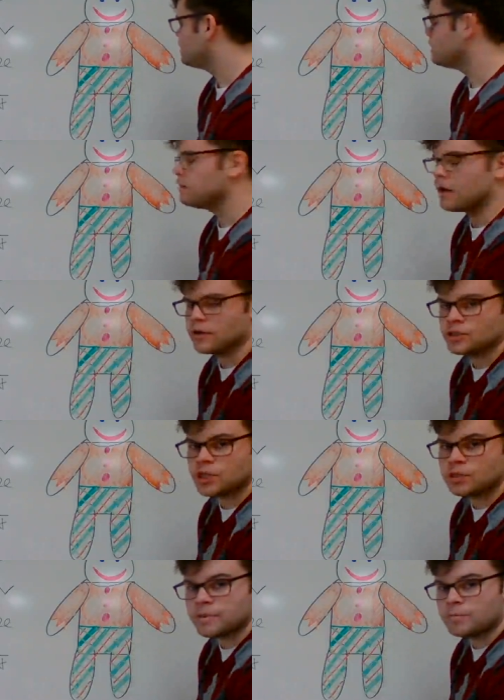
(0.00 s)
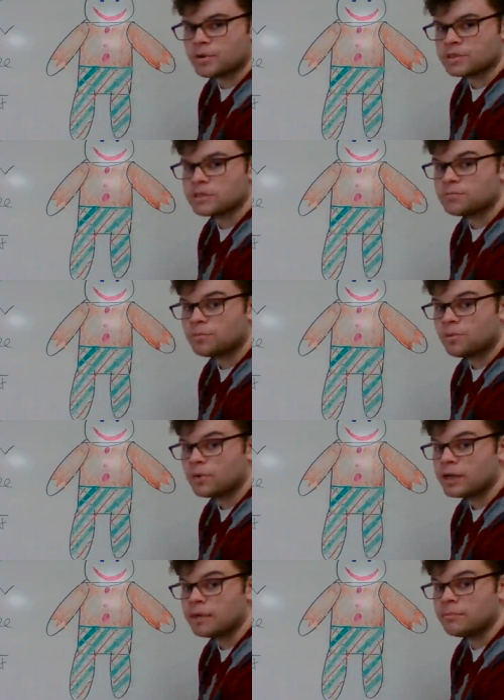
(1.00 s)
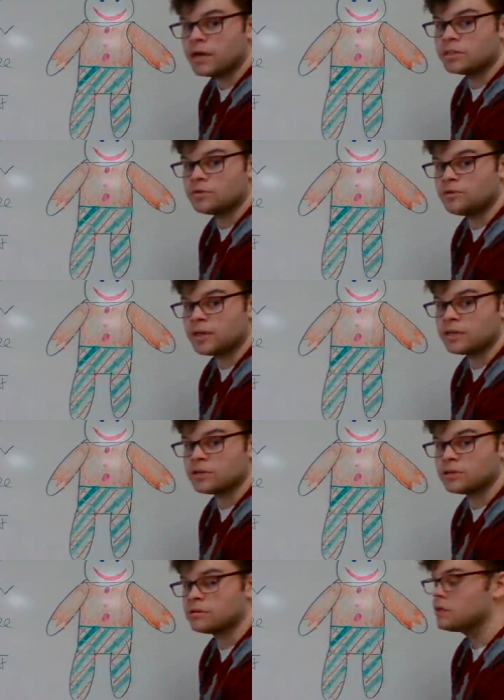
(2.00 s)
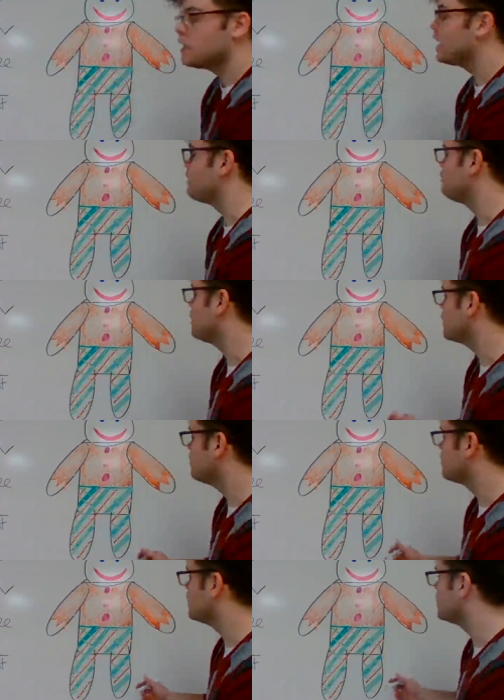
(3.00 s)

After that, our gingerbread person's pretty much finished.